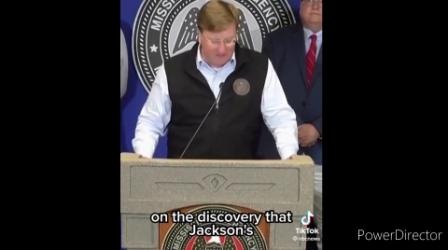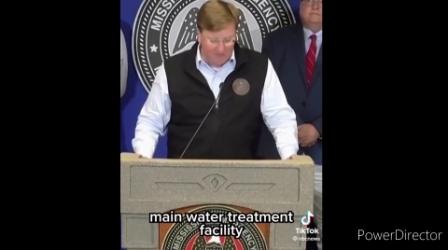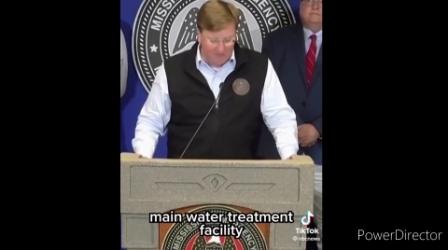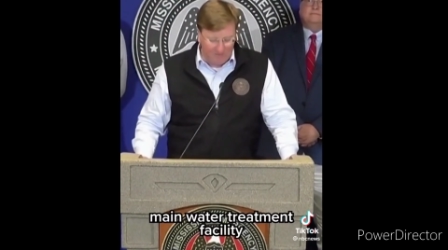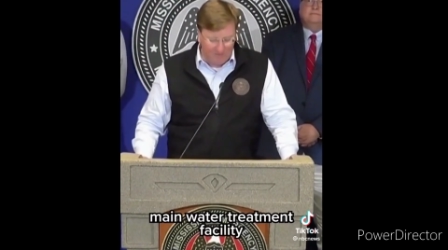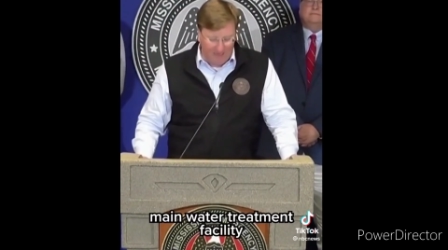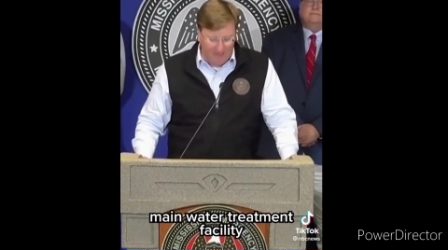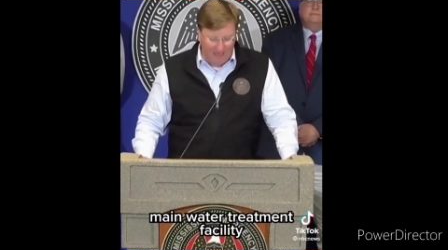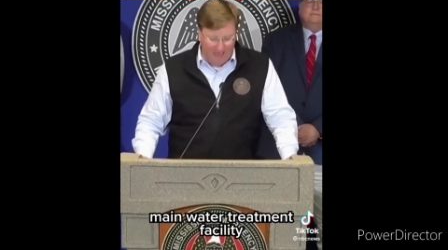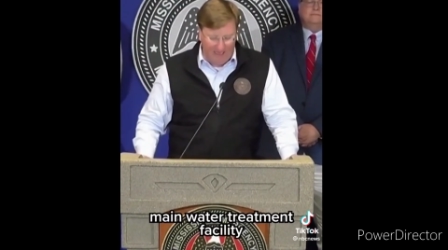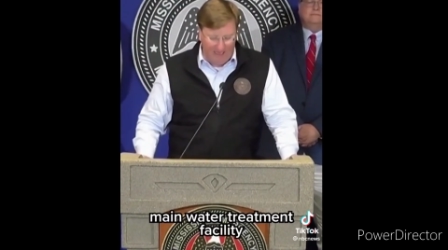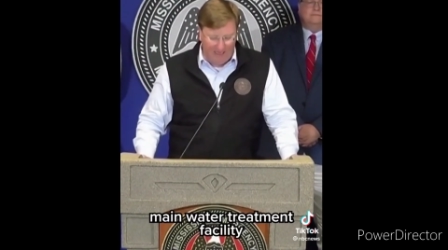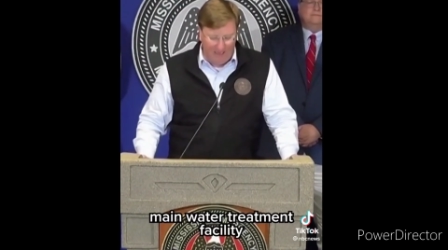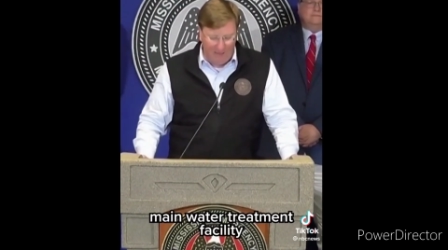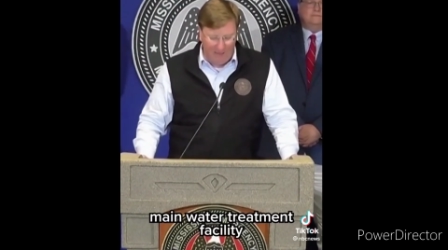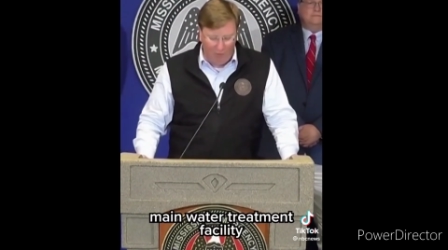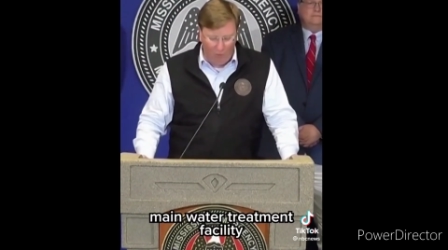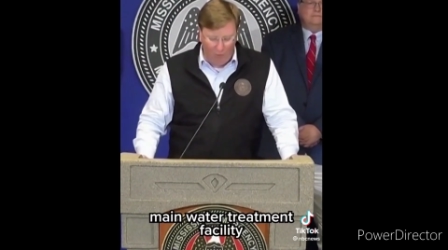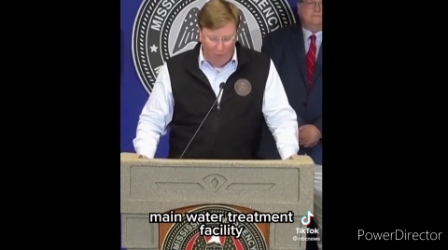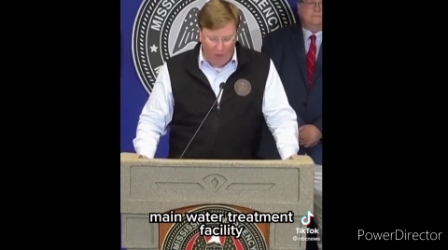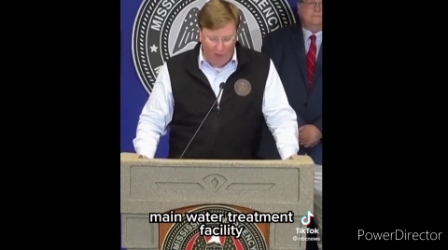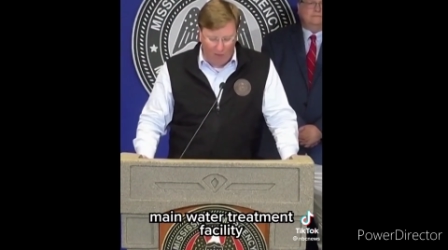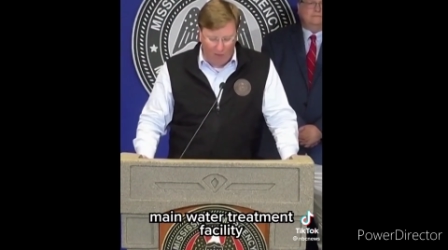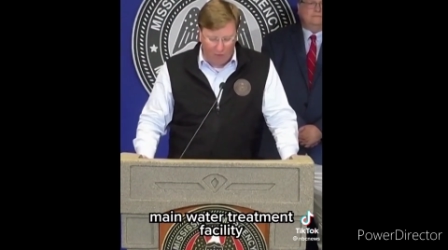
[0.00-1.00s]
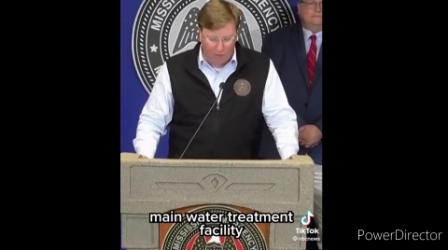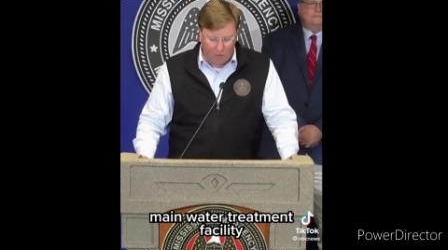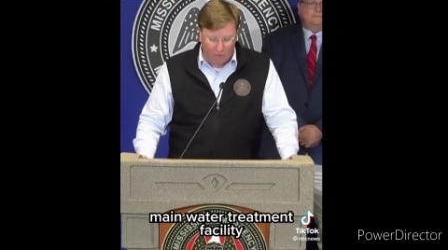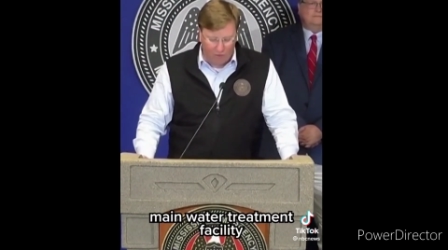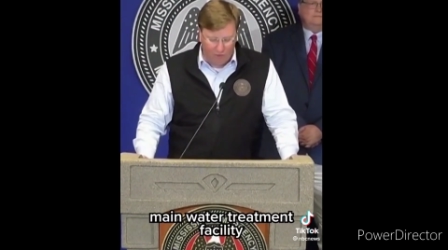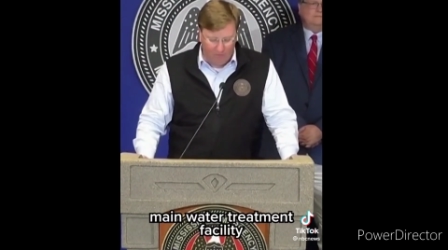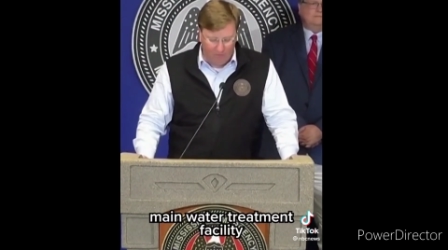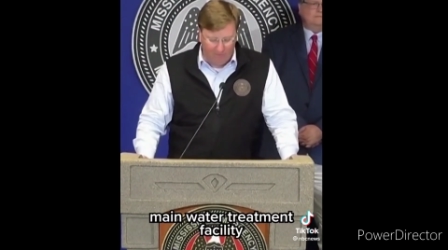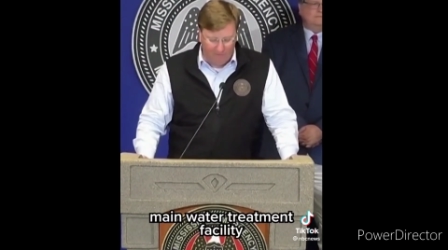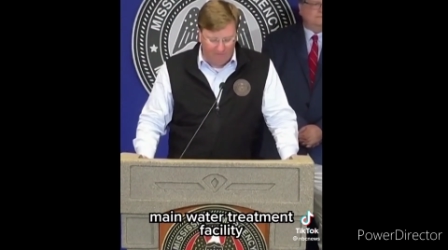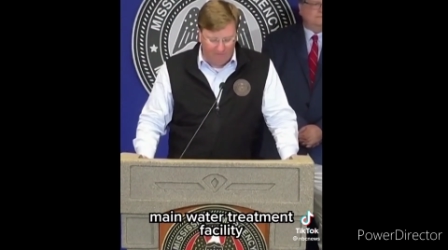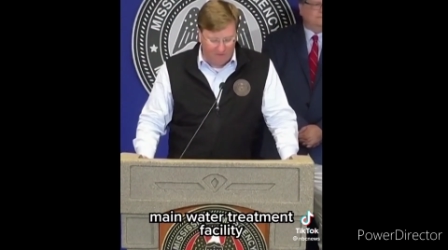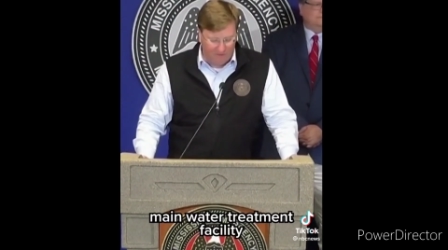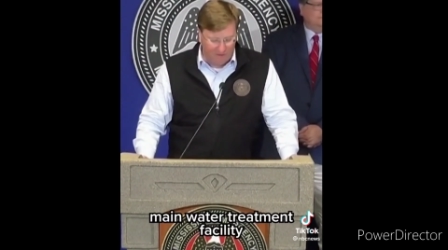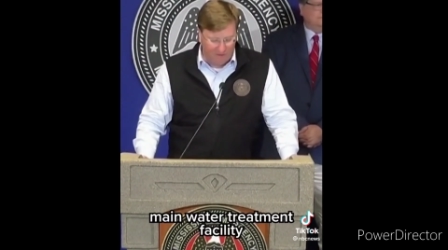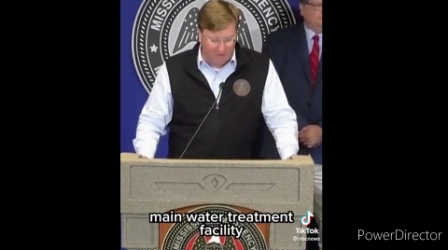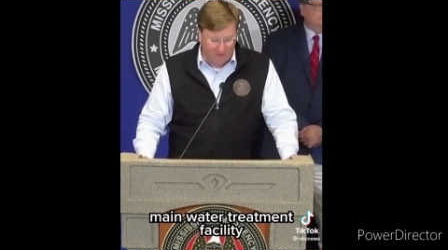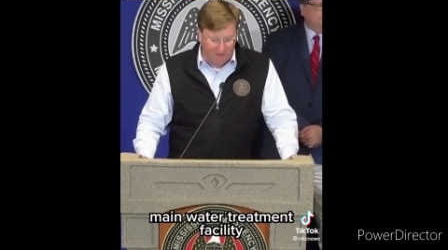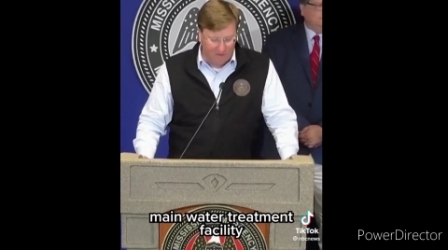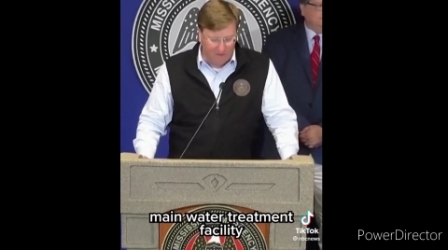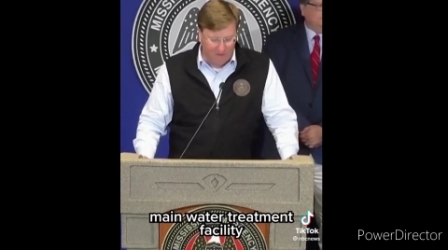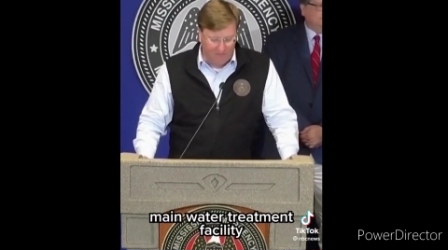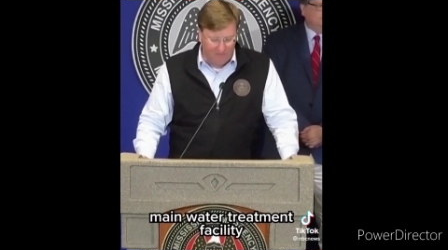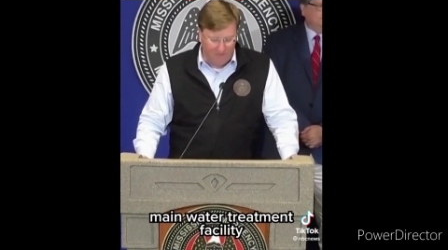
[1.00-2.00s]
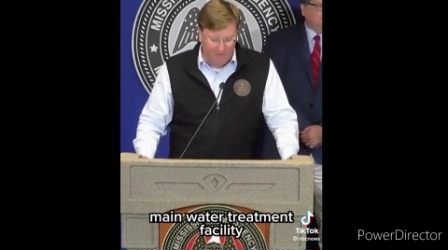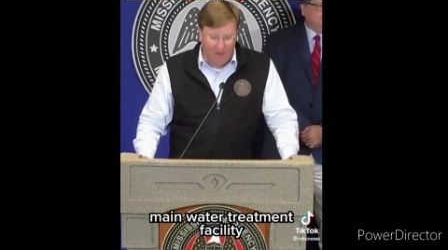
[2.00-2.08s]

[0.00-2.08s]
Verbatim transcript: main water treatment facility